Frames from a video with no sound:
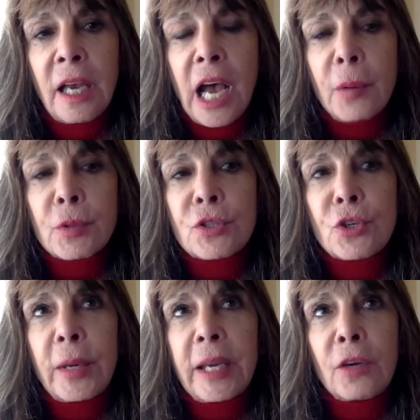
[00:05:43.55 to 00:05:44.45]
I was
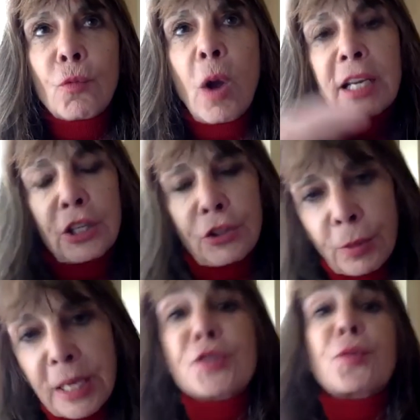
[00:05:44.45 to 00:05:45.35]
doing Rocky
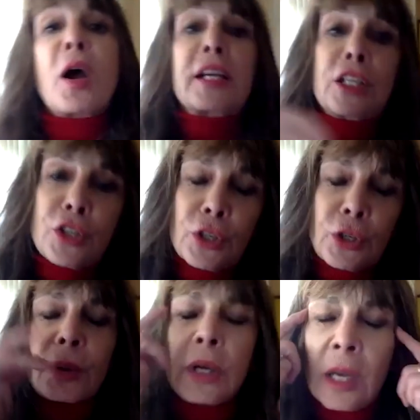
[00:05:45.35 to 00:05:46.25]
Three is Rocky
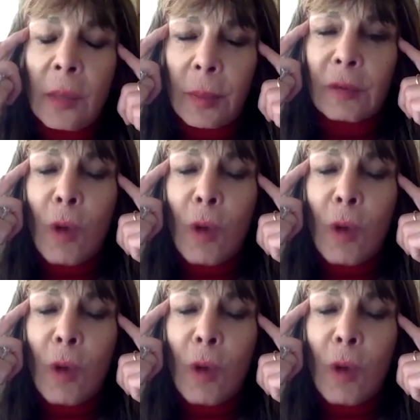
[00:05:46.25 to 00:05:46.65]
Two, but okay.